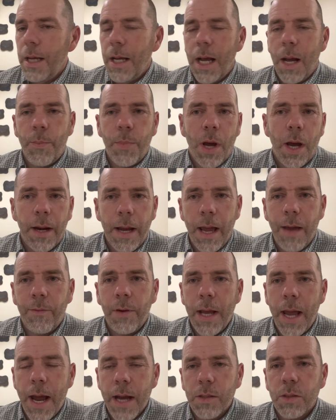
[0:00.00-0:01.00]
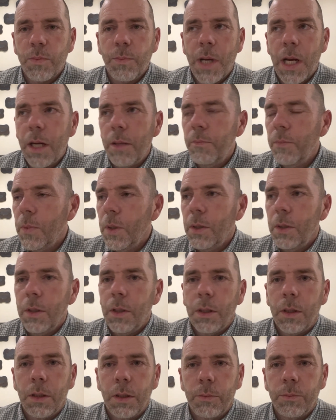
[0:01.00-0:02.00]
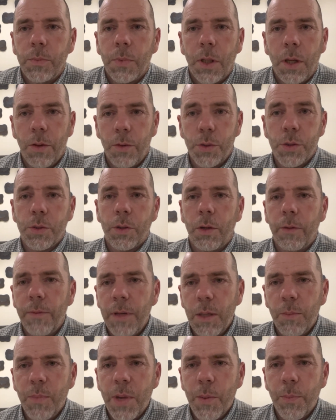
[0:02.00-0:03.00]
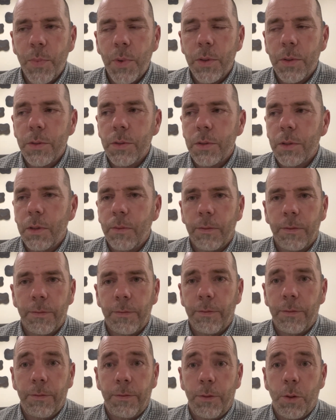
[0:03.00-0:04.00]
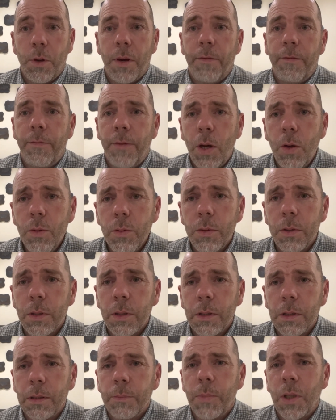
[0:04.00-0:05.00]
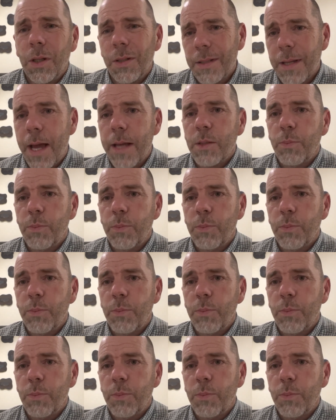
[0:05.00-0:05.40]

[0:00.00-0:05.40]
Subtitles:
I'm not having to ask my other serving members for a vote, because that's